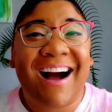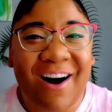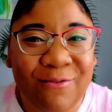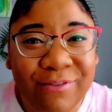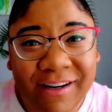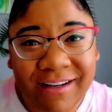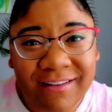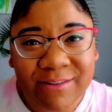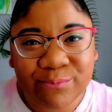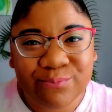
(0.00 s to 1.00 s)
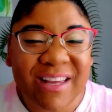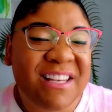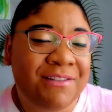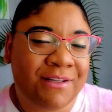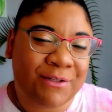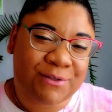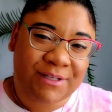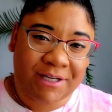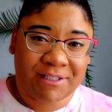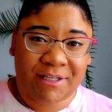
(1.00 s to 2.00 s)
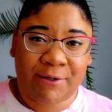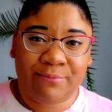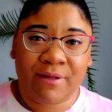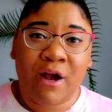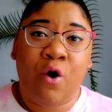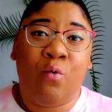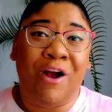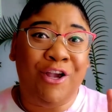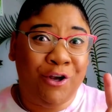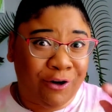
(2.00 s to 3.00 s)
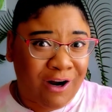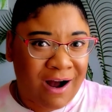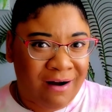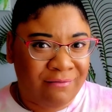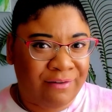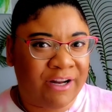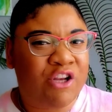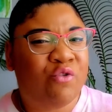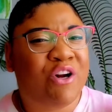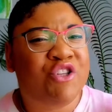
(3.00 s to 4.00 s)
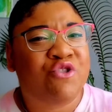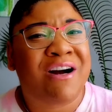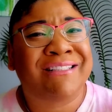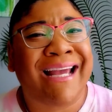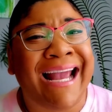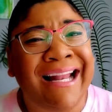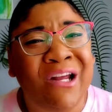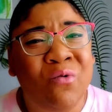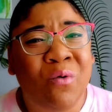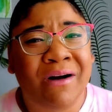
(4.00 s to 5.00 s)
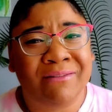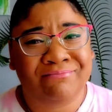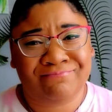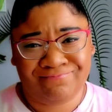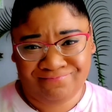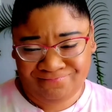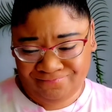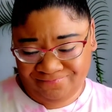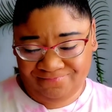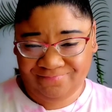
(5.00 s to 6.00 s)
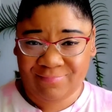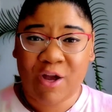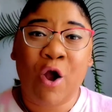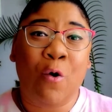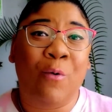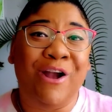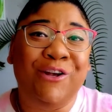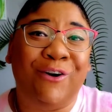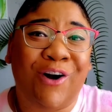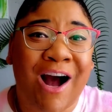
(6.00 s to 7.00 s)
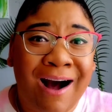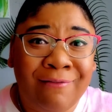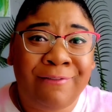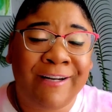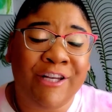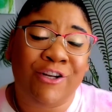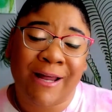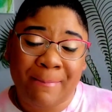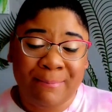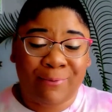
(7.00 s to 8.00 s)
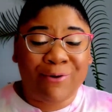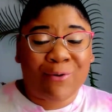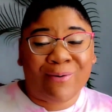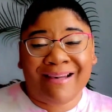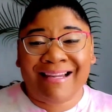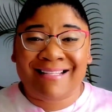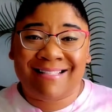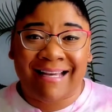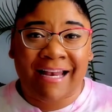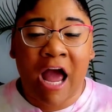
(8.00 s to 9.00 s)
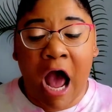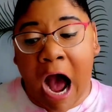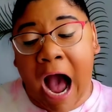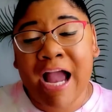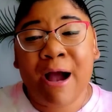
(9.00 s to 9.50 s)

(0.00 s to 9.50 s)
confident is the new sexy. When you're confident, you attract anyone. Mm-hmm. When you're confident, you let people know, listen, I